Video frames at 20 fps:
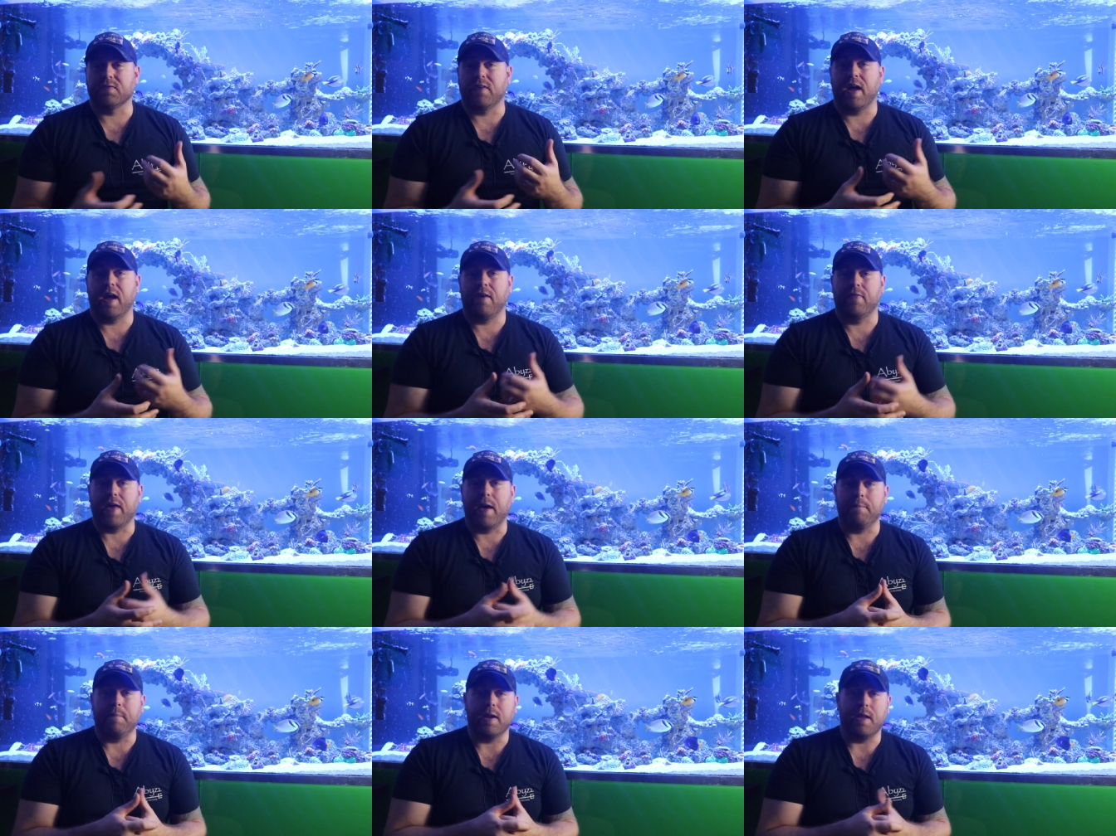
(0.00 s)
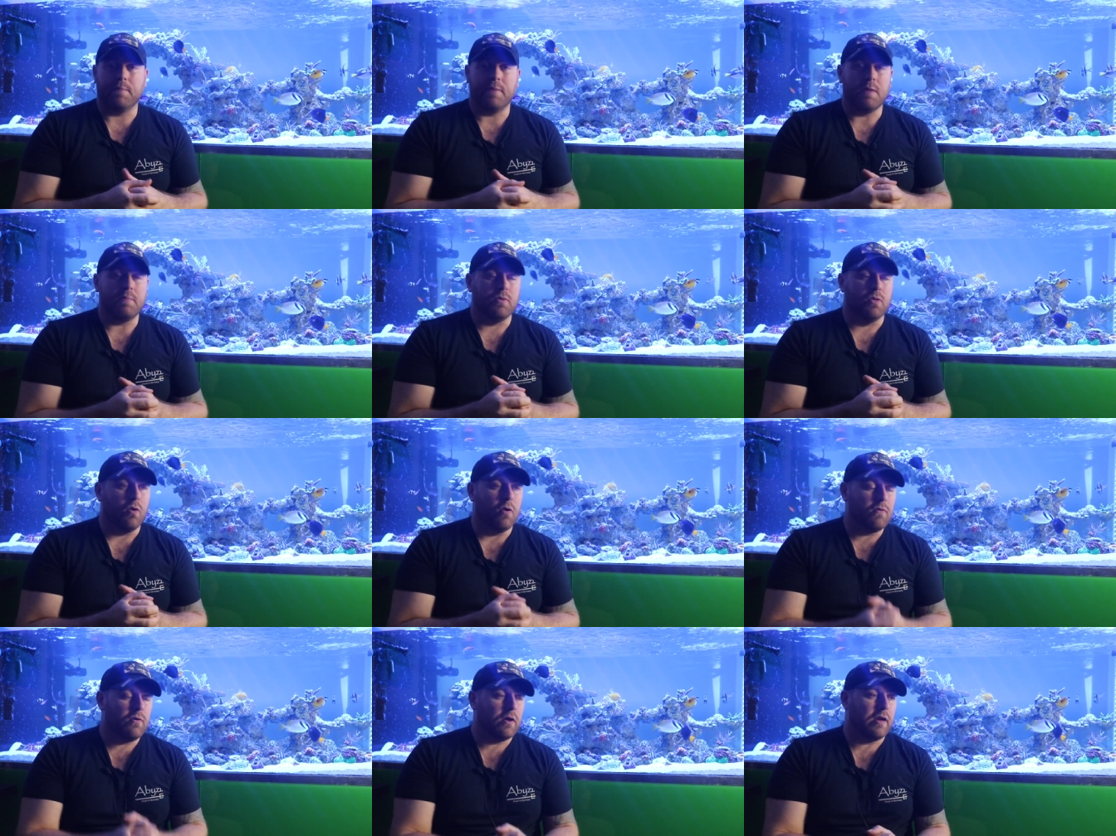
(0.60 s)
I have that many
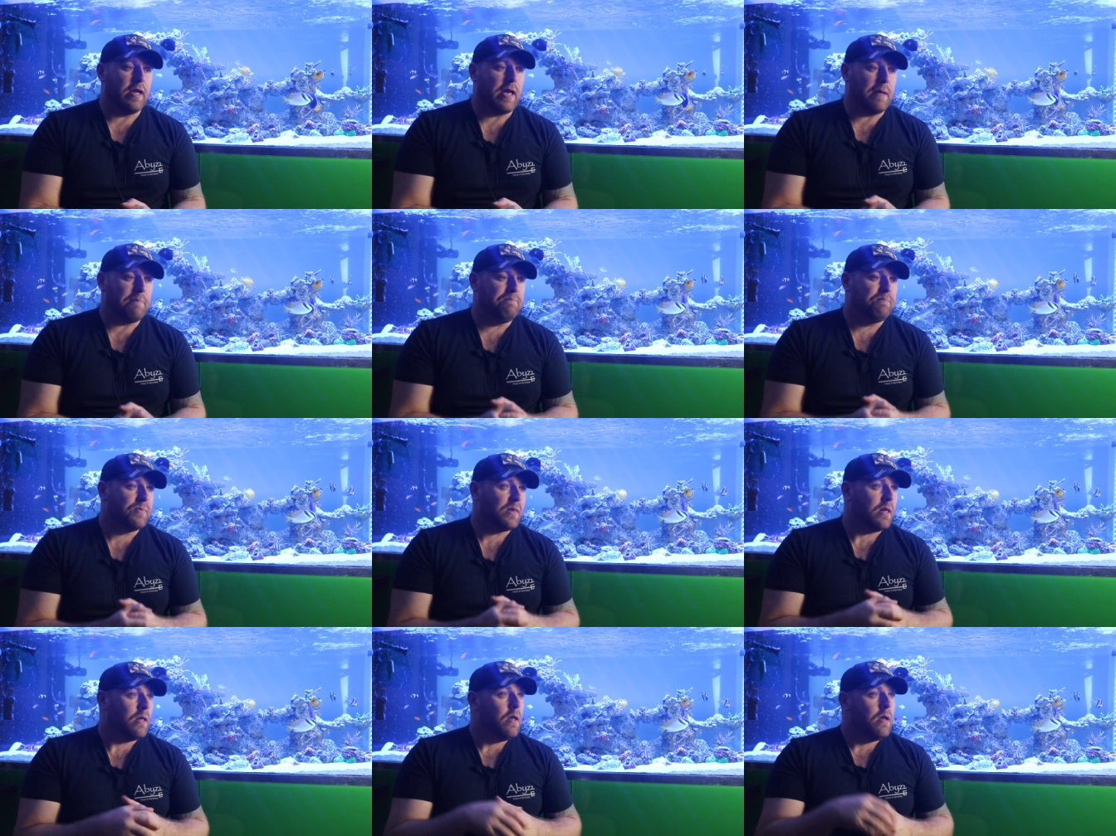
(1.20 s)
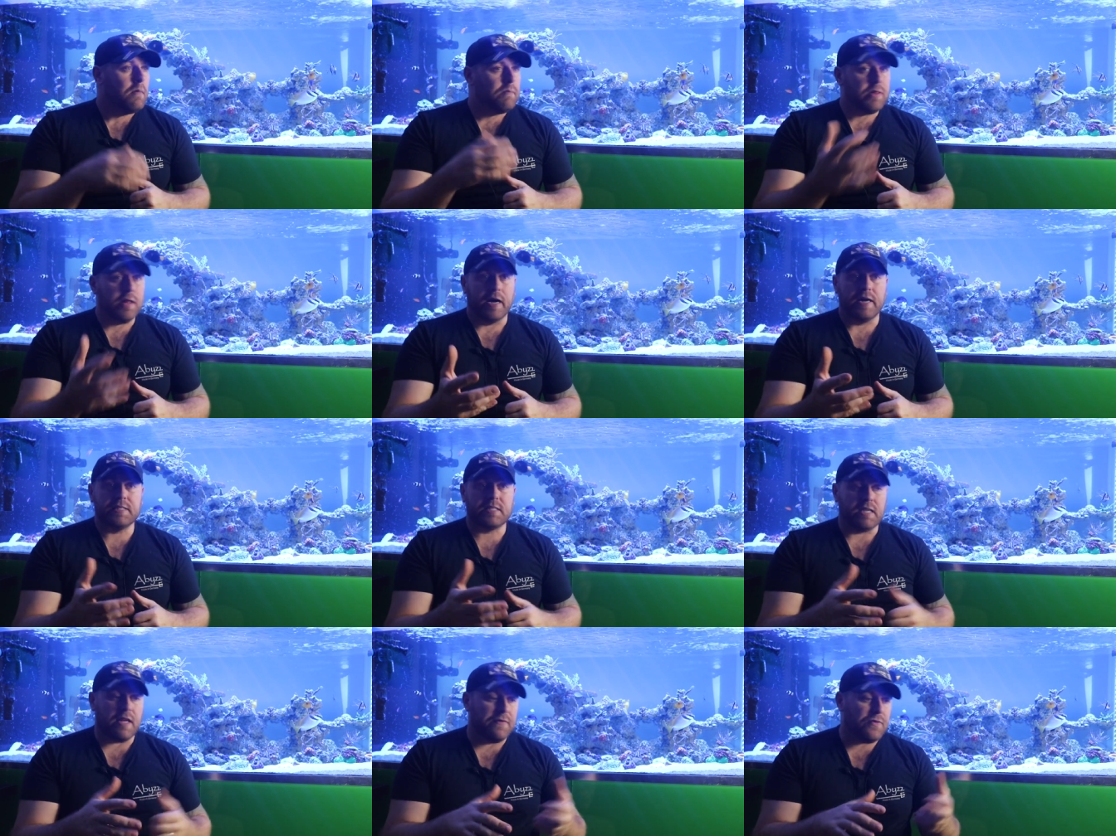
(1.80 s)
people over again.
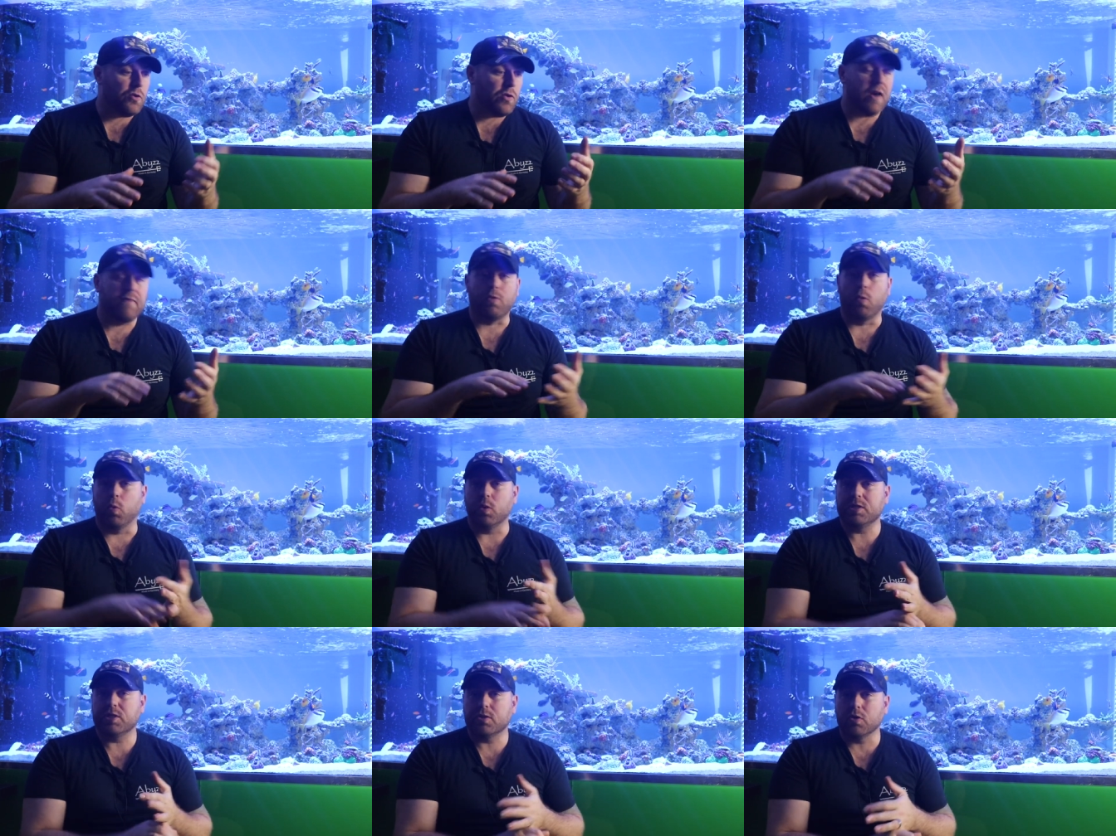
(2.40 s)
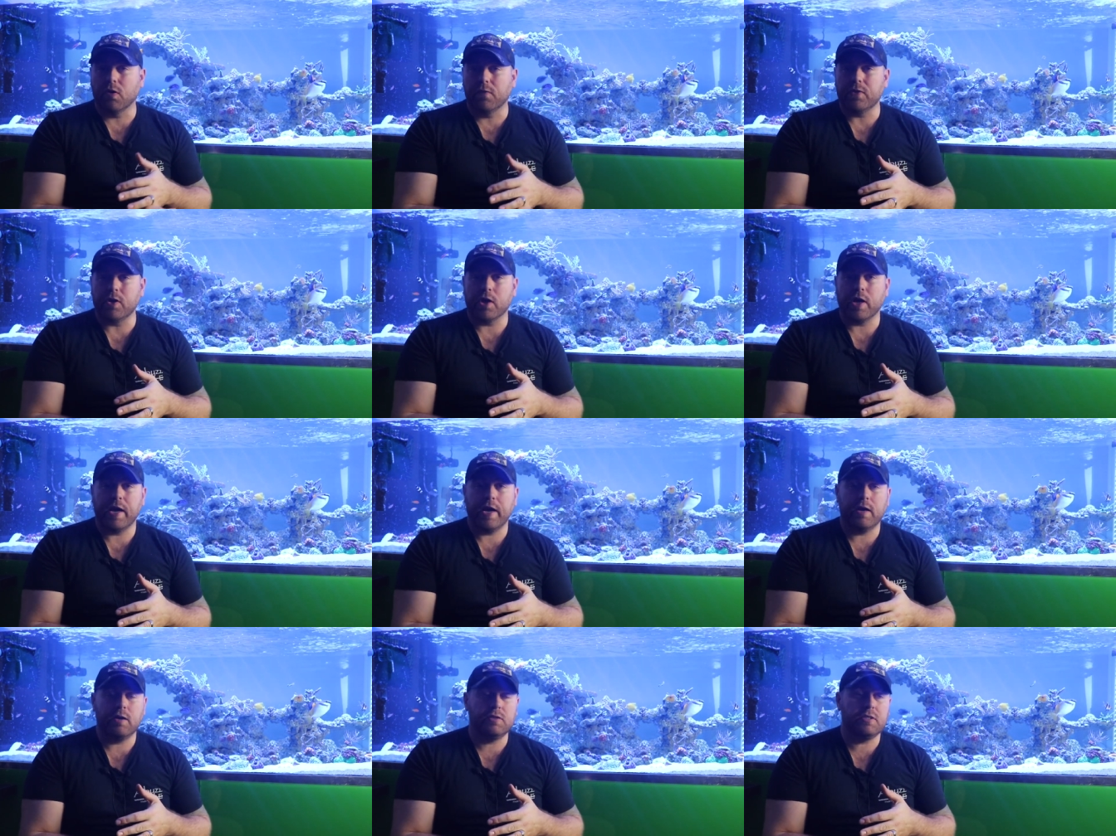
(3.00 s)
Plus, if you have a wood stove in
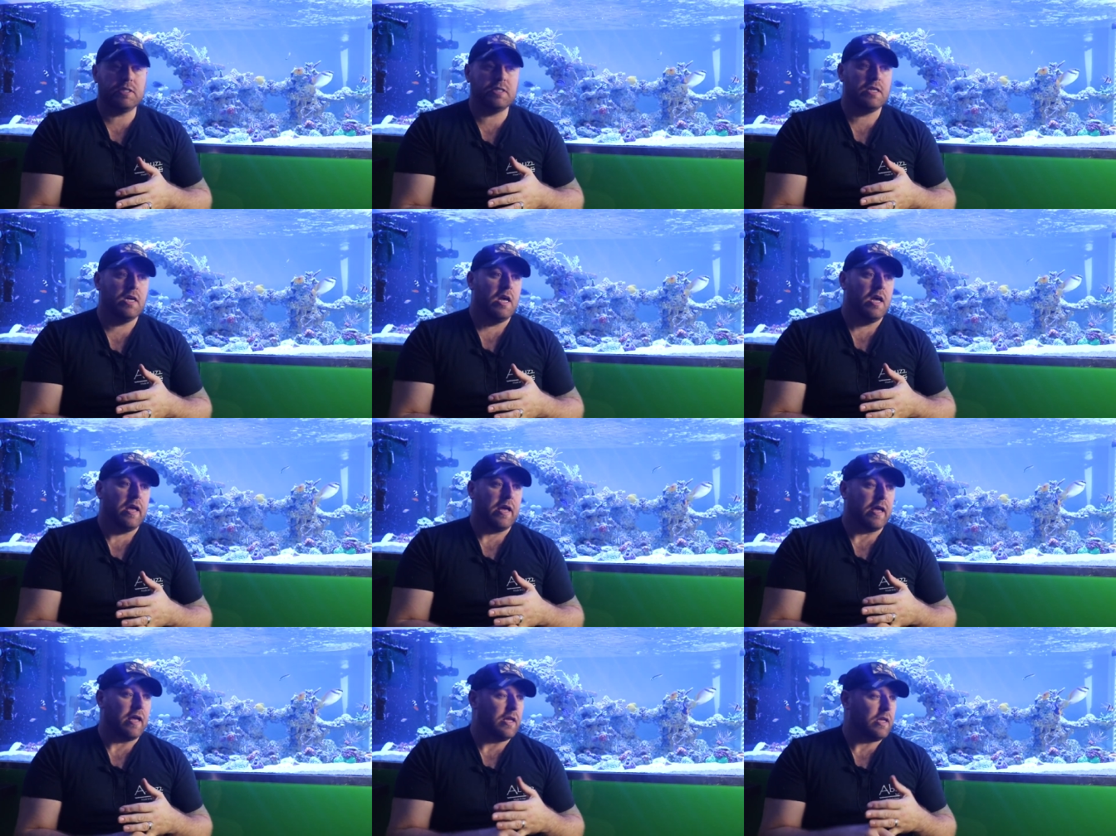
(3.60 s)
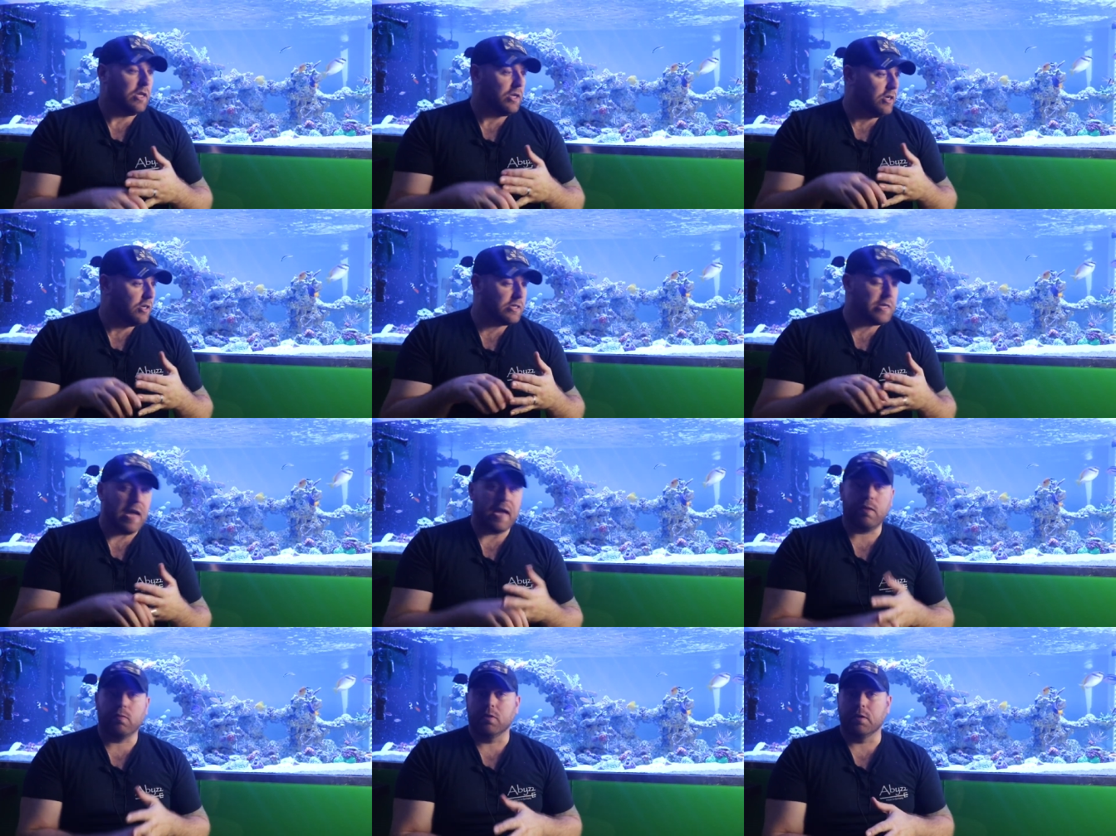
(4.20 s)
your house, your
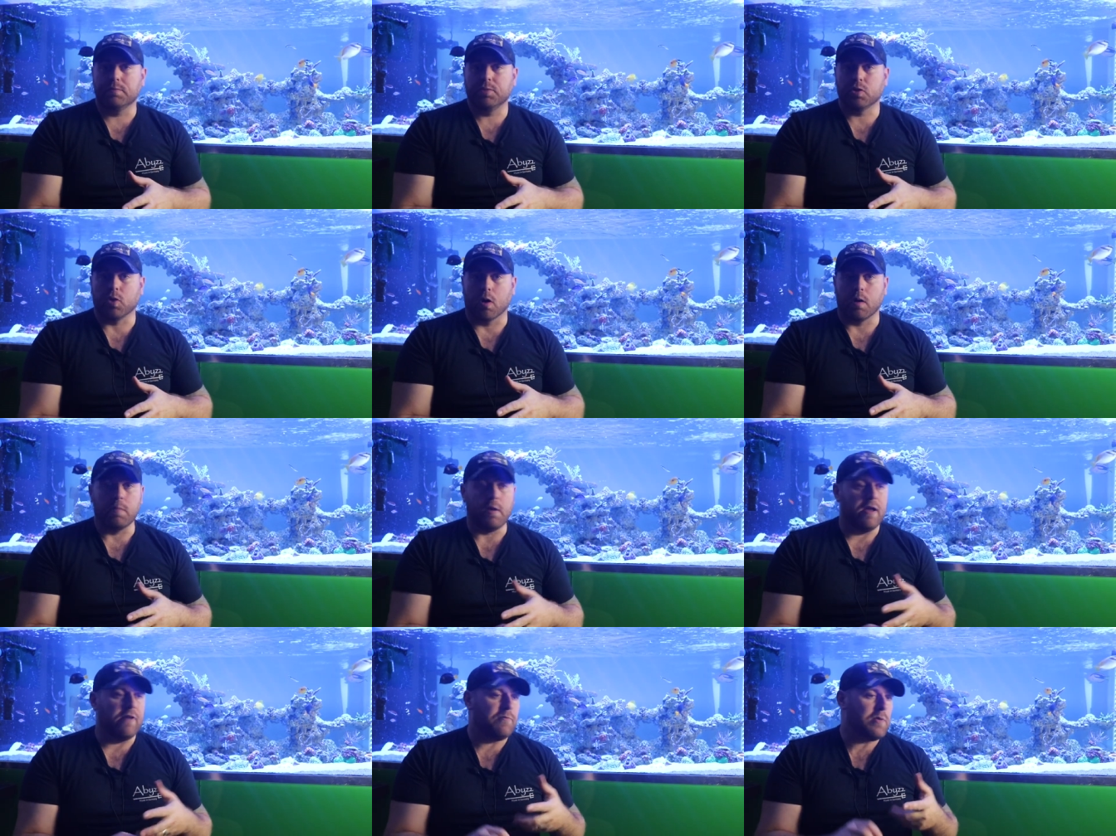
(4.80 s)
tank will absorb it.